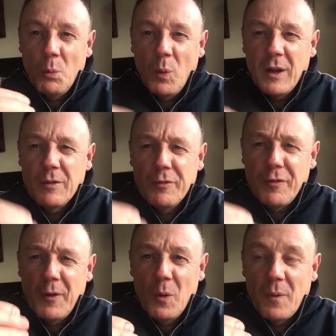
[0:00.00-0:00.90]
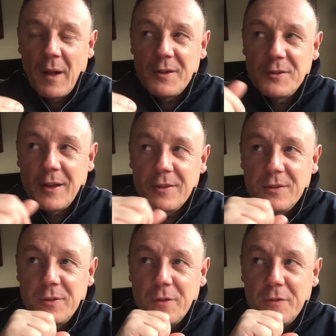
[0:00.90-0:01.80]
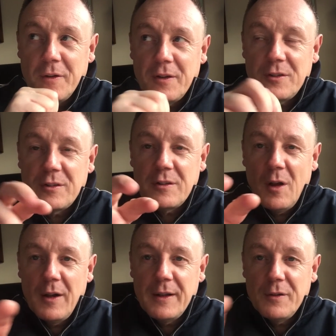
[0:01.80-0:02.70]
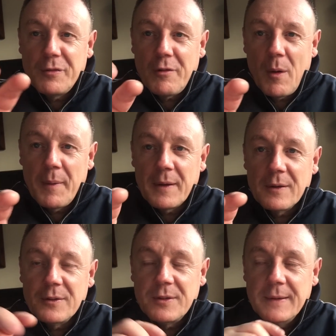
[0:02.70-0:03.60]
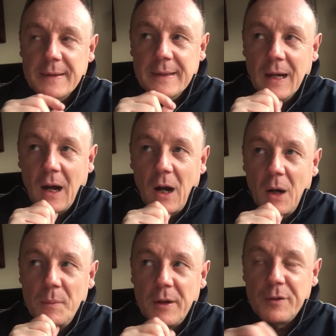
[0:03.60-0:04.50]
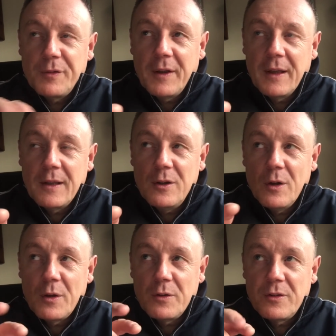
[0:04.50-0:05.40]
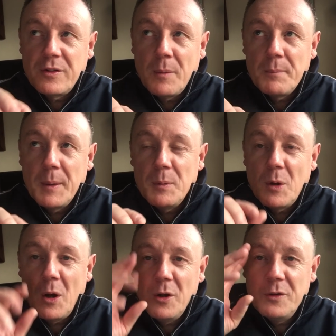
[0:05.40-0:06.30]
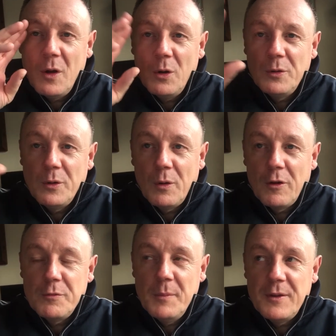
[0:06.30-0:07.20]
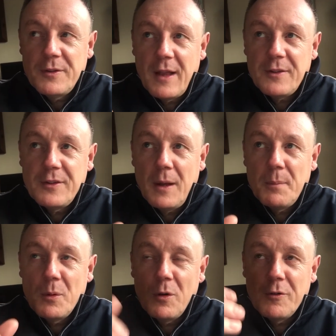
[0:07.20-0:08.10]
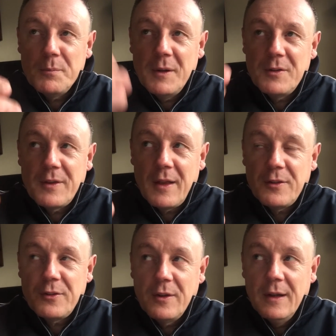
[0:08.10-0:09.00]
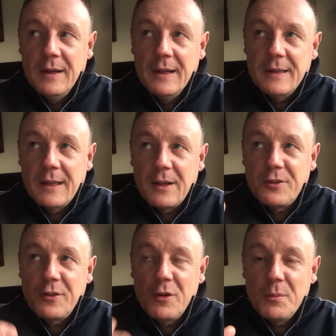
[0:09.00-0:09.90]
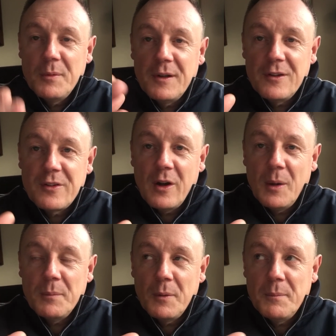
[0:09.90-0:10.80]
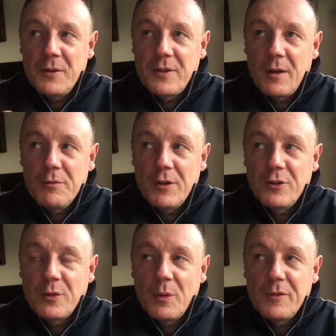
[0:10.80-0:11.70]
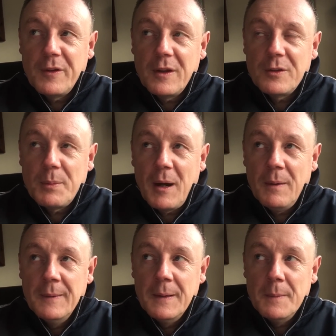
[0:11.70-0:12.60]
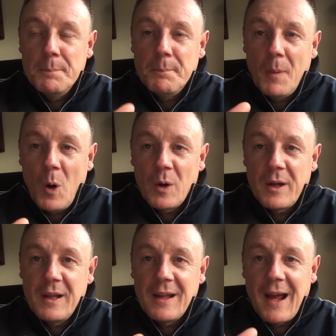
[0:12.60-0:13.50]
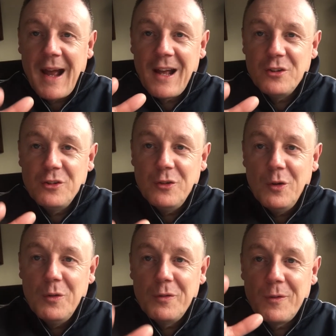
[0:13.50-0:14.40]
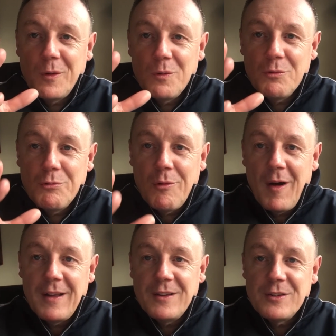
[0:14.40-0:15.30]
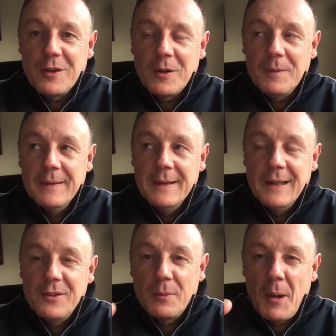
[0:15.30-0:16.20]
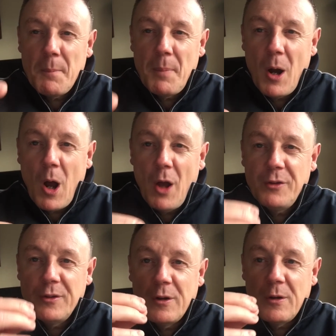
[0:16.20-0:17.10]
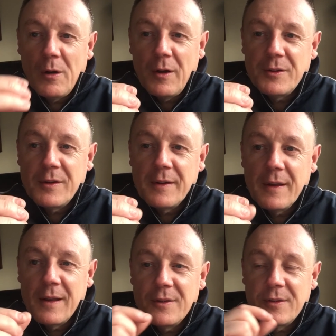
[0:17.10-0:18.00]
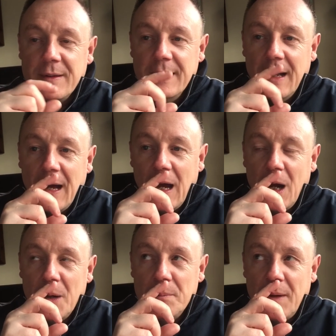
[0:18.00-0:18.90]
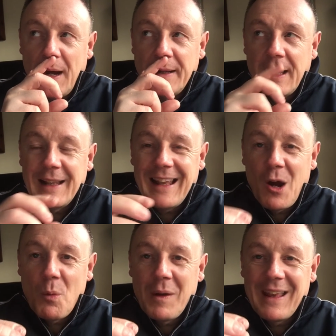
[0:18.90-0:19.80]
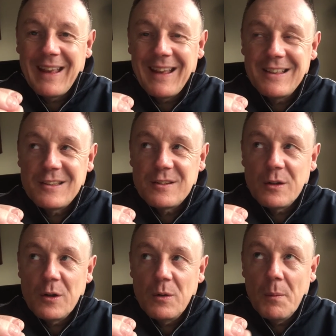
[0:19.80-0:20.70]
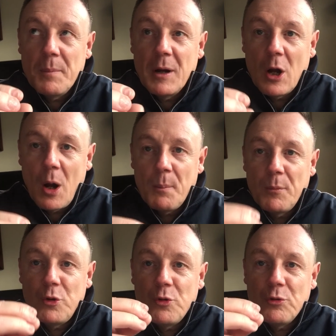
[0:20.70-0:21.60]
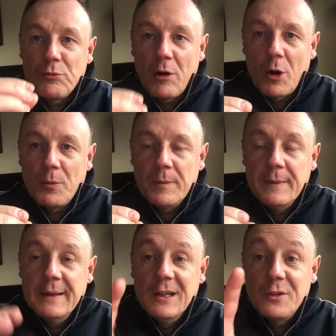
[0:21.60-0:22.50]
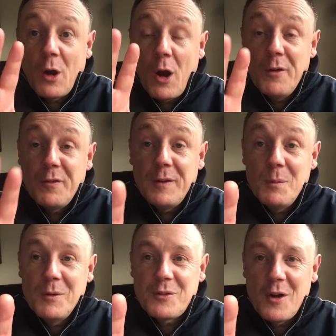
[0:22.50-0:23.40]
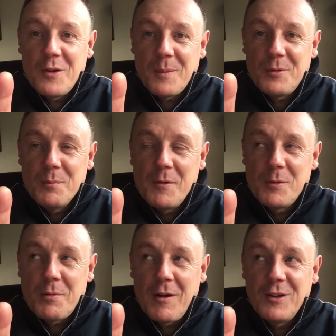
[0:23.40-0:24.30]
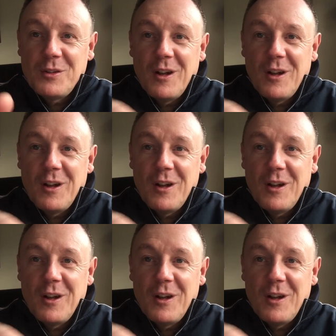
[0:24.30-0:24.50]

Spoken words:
We can feel that sense of it slightly throwing us. And I think, some people go, oh no, I've missed that Sabbath, or I've missed that ceremony time, and I missed that ritual. I think it's about marking it as you feel right to. It's about personalising this, and allowing it to become your own. So hopefully we've stirred up some inspiration.